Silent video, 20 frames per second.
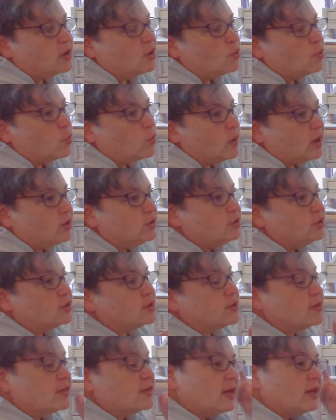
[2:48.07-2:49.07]
Well, you
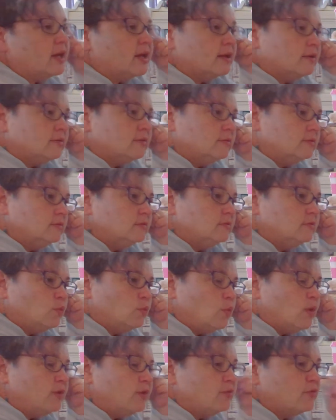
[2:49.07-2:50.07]
can think
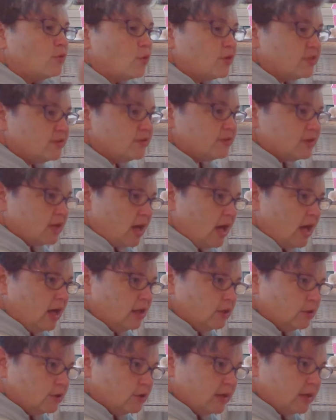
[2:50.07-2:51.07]
1/4 of a
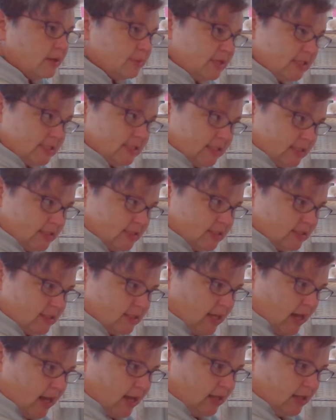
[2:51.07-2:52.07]
dollar. How many cents is
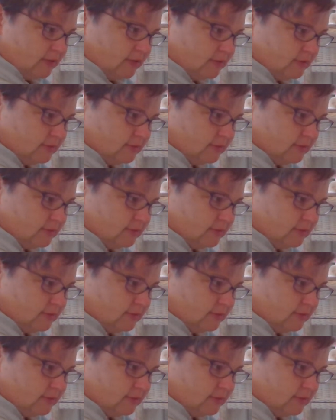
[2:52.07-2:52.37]
that?